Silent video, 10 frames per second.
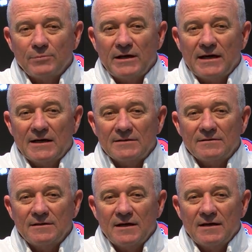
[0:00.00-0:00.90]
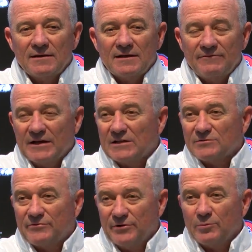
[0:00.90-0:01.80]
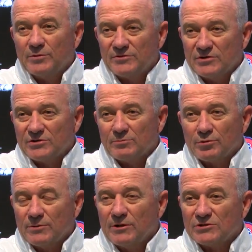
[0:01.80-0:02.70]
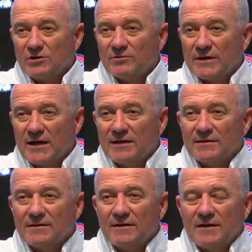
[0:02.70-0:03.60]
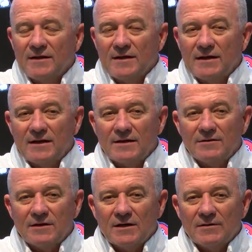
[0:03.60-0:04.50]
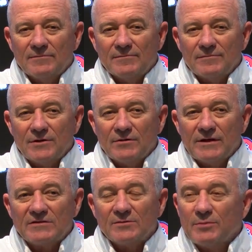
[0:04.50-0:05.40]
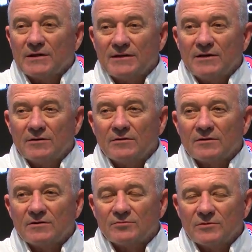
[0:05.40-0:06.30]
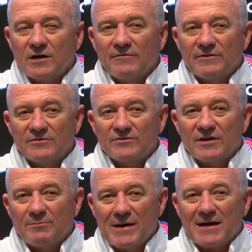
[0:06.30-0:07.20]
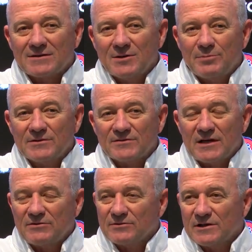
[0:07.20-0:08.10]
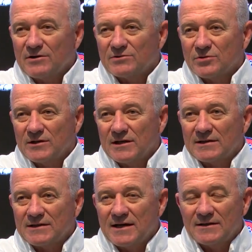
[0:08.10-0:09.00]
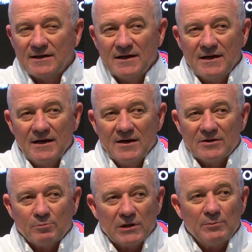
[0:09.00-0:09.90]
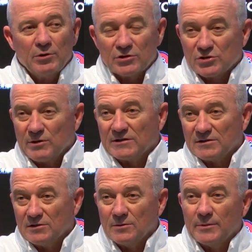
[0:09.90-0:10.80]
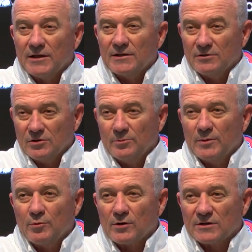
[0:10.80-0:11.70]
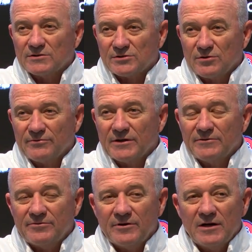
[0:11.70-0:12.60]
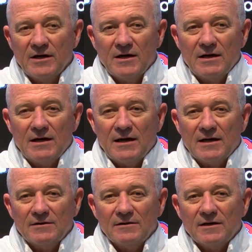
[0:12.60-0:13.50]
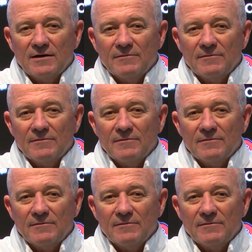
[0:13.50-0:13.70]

We had the advantage of field position pretty much all night. And, you know, that's a big deal because when offenses get backed up inside their territory like that, the playbook shrinks a little bit. You're a little bit more conservative and